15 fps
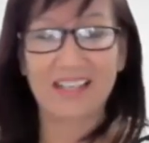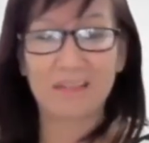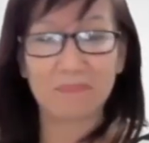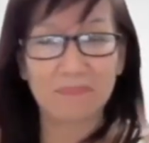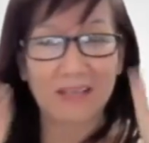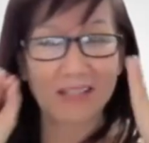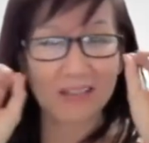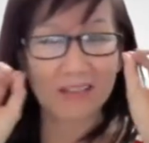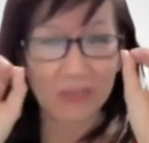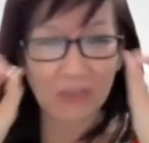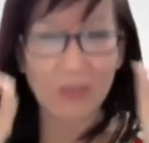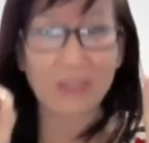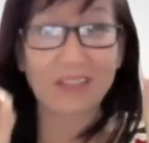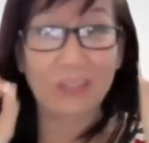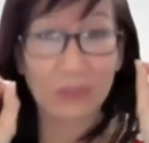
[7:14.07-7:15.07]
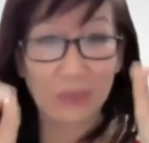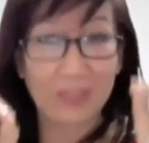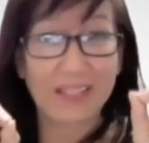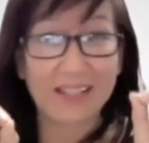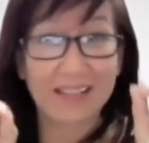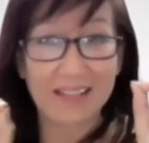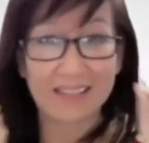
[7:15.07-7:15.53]
but not
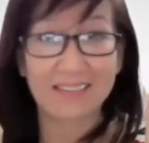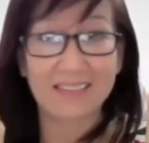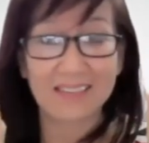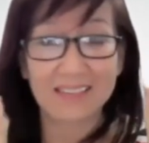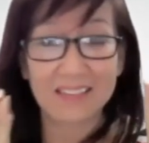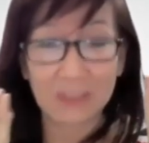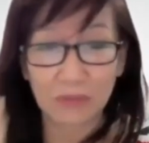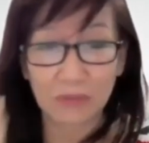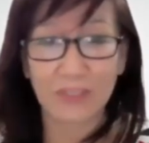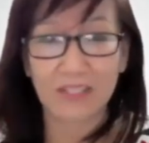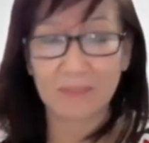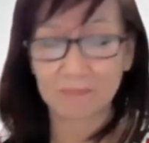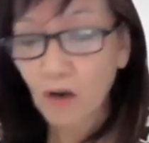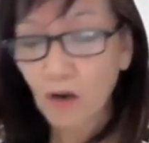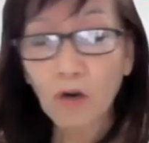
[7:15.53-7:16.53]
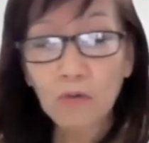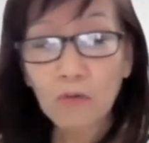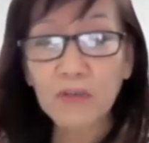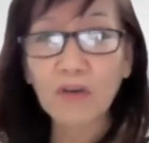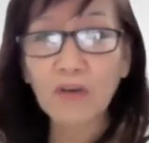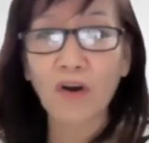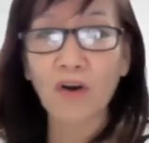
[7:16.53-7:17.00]
looking at the screen.
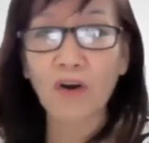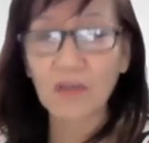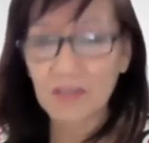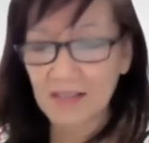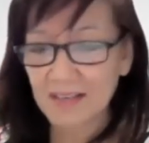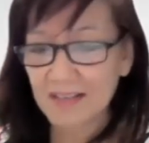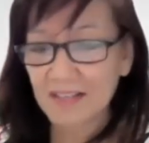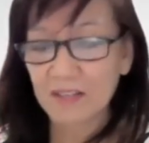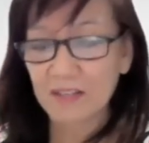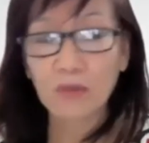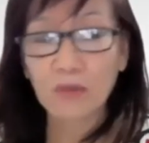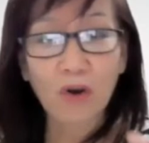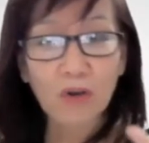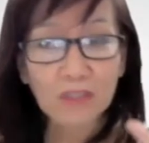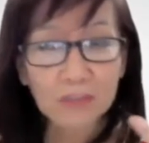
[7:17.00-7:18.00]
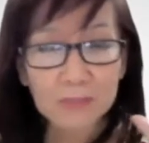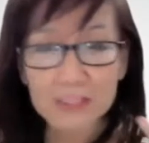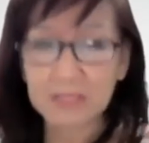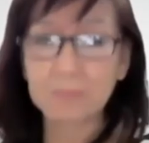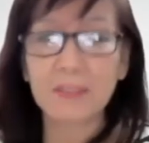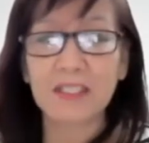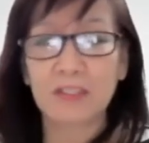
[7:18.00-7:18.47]
Overall, your
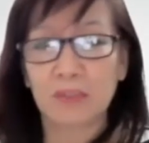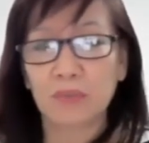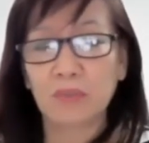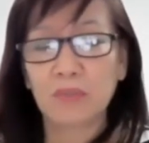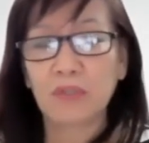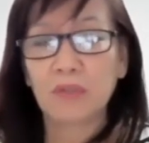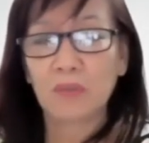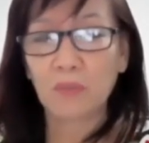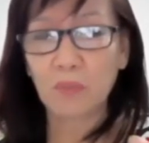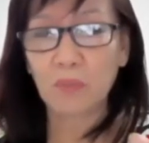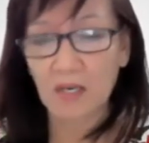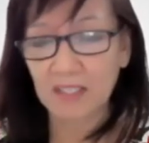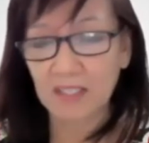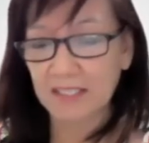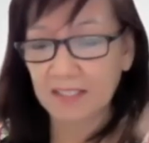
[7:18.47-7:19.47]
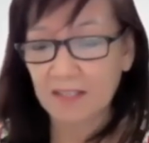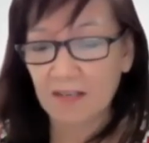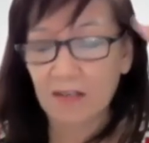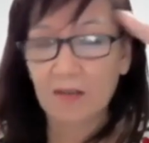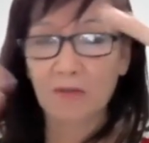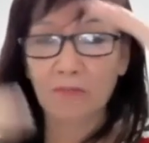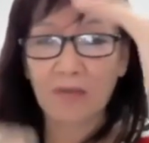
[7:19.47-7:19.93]
speech was
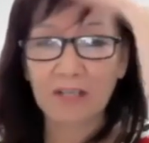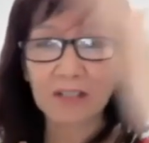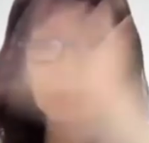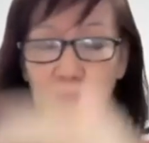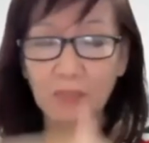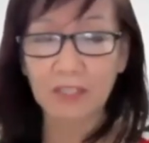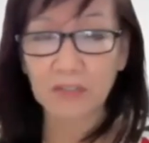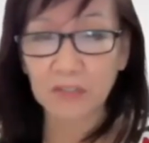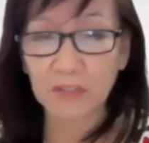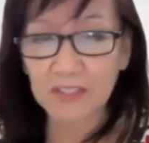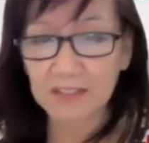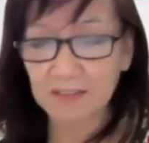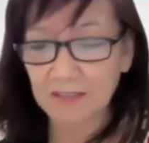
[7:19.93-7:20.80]
very structured.